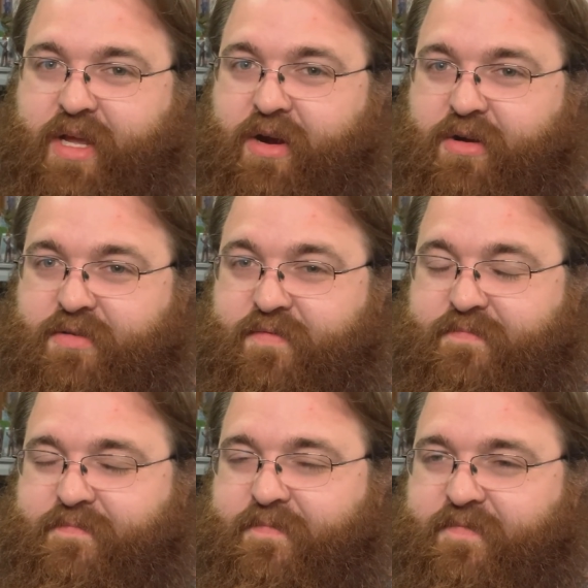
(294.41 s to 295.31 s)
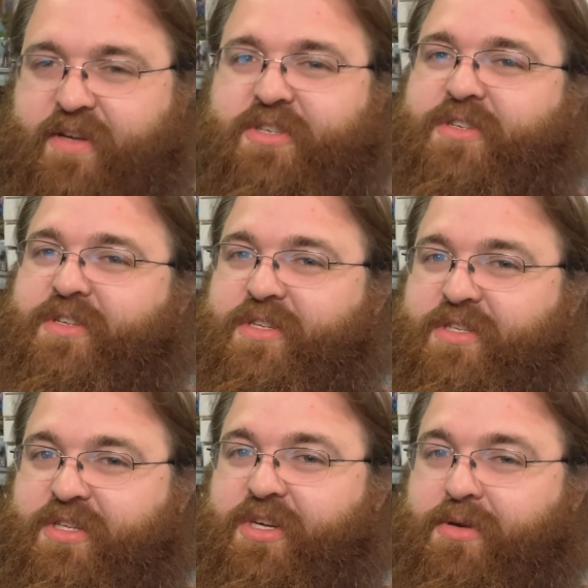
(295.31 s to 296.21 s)
they are viciously
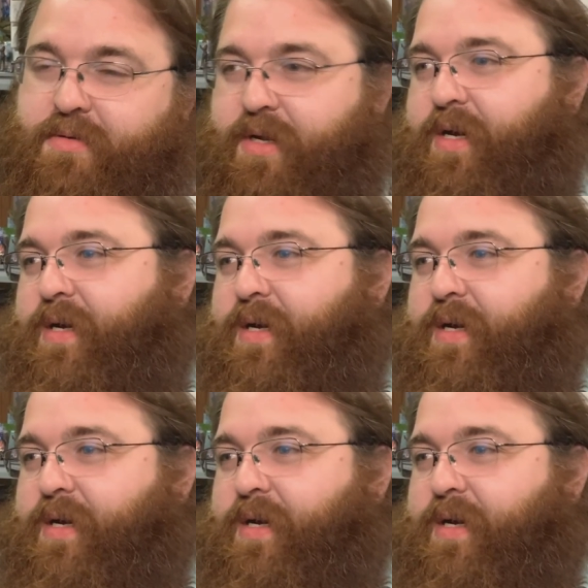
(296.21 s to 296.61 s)
skewed.